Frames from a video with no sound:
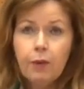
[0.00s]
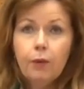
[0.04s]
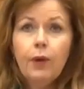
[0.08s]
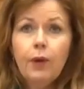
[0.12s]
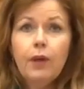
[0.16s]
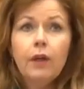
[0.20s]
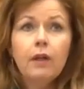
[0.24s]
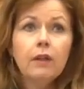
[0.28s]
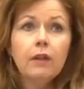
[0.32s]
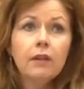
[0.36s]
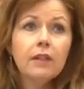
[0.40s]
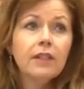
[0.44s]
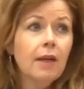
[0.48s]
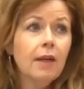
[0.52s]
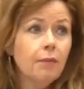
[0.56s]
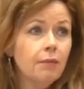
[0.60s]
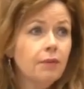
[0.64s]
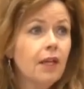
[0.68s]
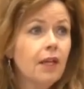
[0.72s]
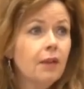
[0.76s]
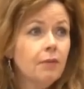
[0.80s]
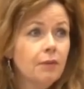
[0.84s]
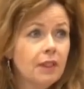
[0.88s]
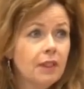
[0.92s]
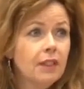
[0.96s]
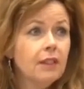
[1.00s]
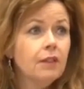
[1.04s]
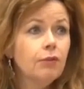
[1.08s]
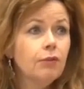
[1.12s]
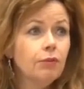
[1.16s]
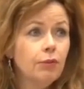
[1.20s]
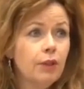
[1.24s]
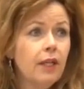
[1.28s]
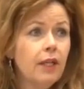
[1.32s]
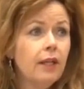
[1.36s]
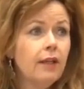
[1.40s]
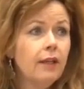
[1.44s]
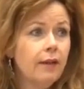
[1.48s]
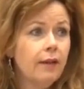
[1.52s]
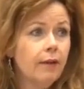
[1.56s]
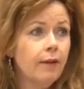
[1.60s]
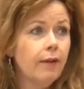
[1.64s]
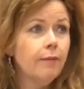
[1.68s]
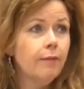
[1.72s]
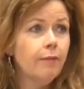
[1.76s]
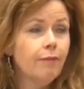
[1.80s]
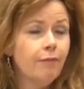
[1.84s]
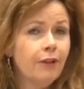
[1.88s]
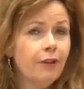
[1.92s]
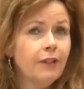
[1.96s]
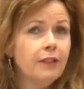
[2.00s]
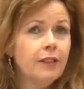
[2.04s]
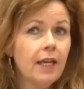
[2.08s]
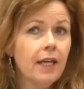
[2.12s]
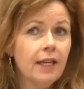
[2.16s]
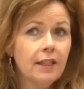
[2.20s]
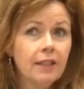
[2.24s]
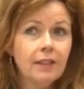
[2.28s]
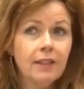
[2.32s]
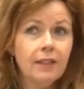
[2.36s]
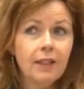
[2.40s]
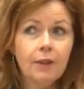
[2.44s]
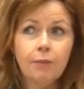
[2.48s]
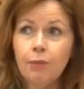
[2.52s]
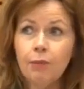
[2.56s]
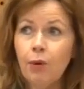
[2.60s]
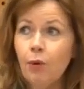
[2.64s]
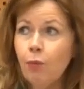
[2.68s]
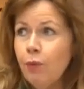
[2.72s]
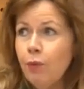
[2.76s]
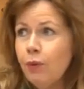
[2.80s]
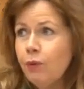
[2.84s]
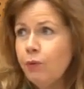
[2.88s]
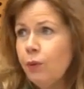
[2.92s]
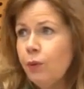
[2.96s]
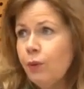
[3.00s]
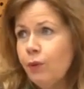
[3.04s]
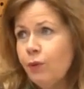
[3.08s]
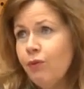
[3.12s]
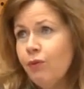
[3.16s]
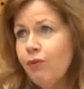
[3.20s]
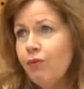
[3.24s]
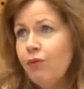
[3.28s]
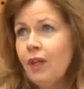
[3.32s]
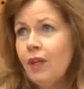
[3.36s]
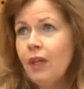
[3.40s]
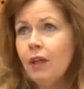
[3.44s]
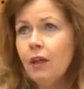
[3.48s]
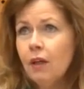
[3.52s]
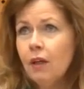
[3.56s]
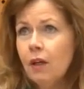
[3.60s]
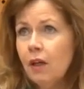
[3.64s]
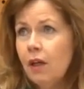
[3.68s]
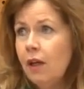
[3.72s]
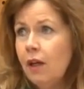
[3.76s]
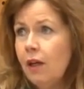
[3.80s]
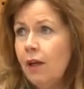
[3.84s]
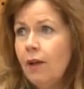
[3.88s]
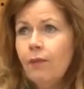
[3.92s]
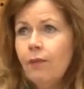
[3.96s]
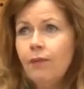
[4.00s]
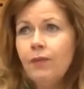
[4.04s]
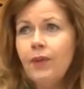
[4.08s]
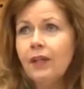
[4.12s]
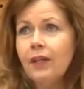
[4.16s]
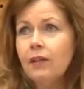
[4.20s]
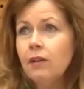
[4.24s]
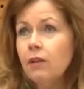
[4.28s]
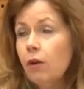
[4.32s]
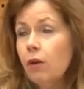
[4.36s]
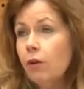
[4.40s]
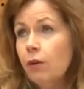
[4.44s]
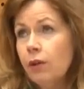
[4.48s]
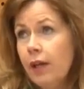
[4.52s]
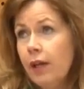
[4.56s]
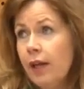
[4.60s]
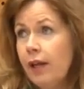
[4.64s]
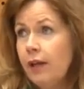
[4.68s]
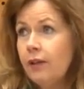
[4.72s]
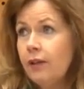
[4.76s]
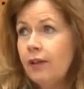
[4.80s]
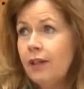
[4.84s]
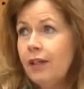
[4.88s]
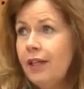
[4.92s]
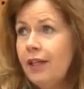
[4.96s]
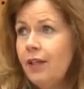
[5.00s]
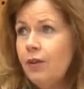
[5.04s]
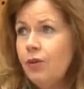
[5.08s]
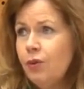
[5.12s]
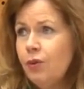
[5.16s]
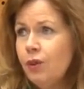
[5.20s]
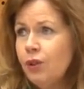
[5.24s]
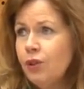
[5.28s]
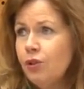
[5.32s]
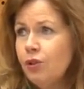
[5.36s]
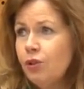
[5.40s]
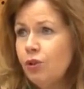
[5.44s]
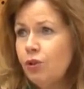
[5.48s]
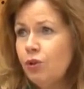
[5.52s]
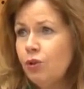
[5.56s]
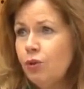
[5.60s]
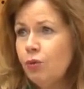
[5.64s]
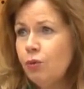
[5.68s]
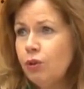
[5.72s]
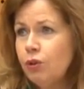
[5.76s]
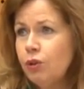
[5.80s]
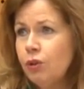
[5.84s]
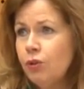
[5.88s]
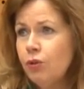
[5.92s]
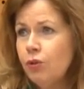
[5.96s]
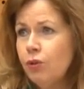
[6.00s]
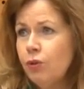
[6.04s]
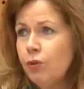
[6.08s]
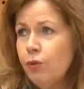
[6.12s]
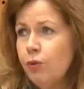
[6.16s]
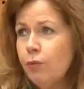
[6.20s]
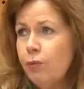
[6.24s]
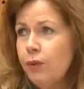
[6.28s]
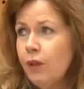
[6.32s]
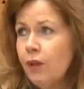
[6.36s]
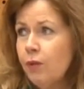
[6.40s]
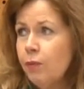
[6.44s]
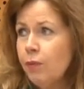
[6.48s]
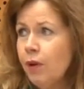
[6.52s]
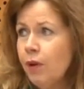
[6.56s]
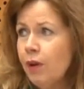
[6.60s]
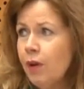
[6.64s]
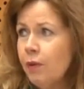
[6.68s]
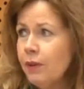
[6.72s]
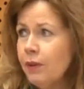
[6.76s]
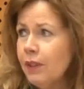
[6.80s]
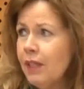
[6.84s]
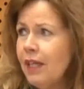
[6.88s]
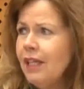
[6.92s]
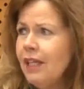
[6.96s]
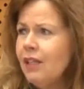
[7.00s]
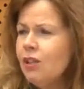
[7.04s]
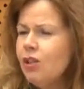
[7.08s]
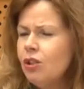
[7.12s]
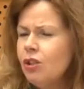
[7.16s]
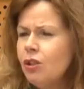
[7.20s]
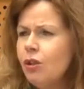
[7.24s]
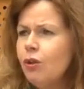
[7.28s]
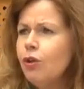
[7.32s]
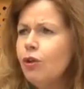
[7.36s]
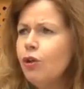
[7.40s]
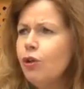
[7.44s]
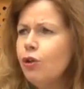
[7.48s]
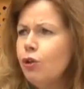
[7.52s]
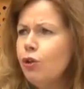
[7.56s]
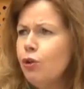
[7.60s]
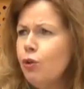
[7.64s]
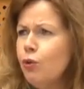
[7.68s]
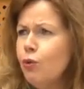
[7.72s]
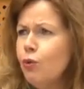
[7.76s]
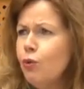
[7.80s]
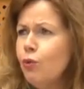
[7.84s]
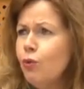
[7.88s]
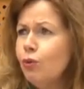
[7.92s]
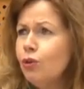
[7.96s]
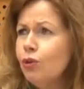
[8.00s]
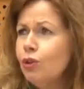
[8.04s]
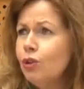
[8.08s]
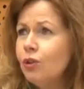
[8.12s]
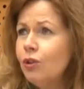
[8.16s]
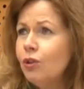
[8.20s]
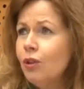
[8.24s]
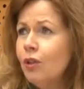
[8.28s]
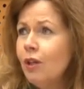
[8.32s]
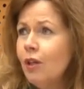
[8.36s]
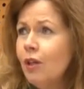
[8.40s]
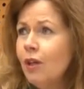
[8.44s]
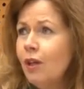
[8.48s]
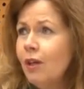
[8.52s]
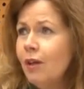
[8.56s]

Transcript: well sometimes it's really a fantastic moment where you feel that okay the EU institution the European Parliament it's a huge